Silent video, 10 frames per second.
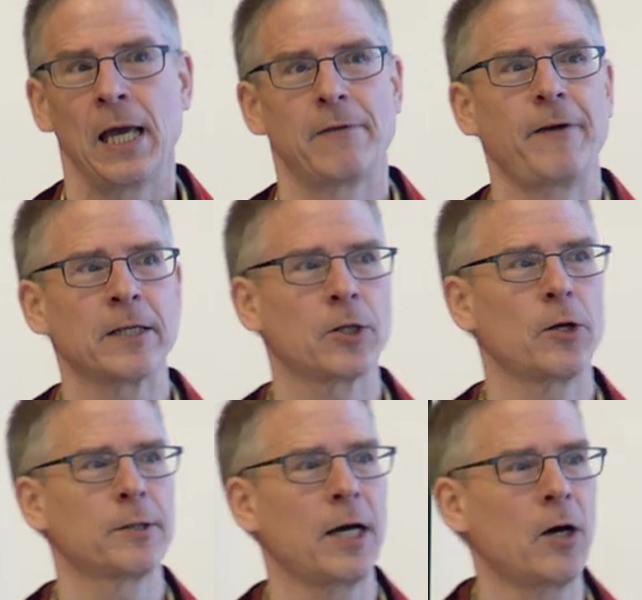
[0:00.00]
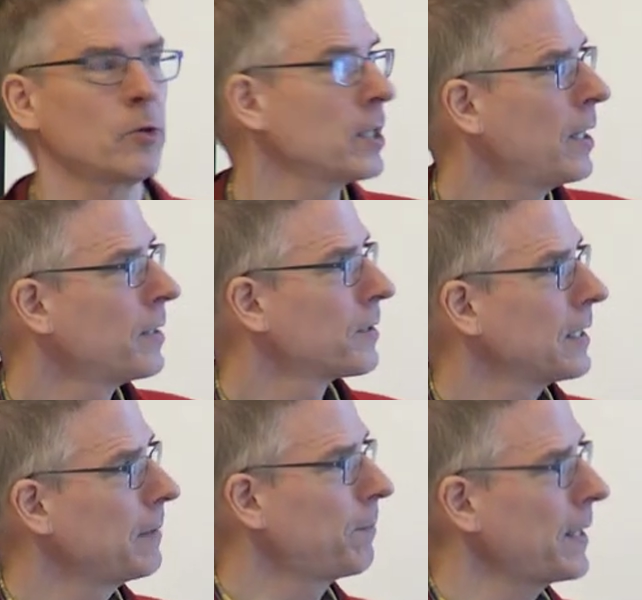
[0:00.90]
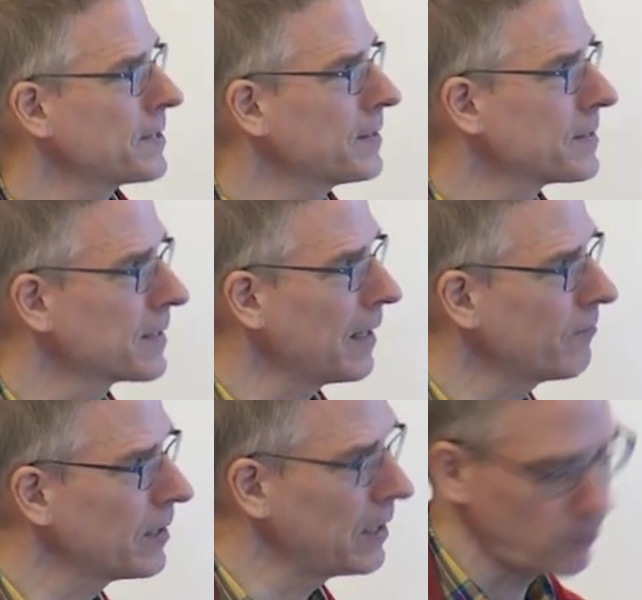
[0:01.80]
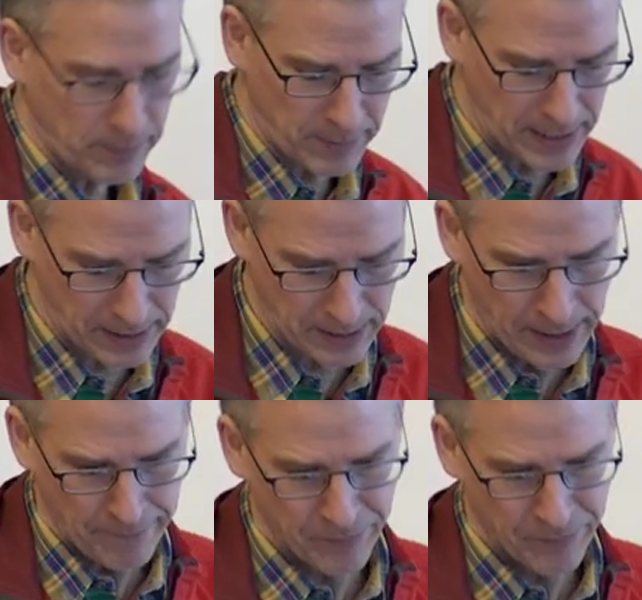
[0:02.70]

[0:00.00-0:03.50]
In fact, turns out, it's a really pleasant discovery we made.